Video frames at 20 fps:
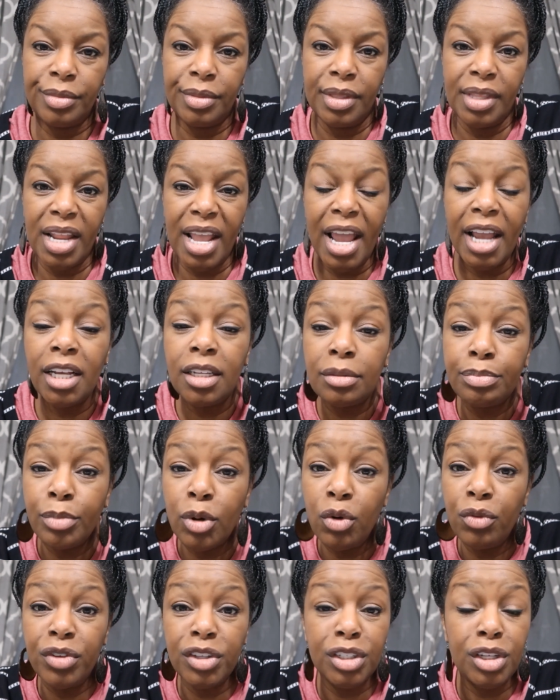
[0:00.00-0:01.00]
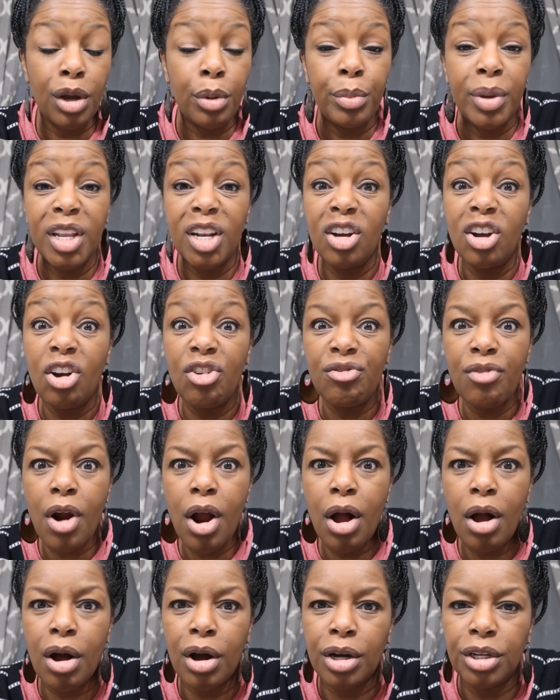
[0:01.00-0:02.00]
Next move is going to be the
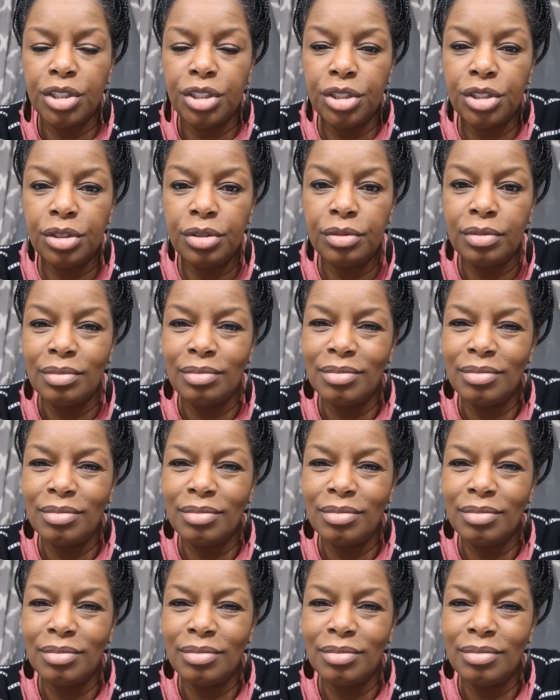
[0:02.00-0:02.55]
garage.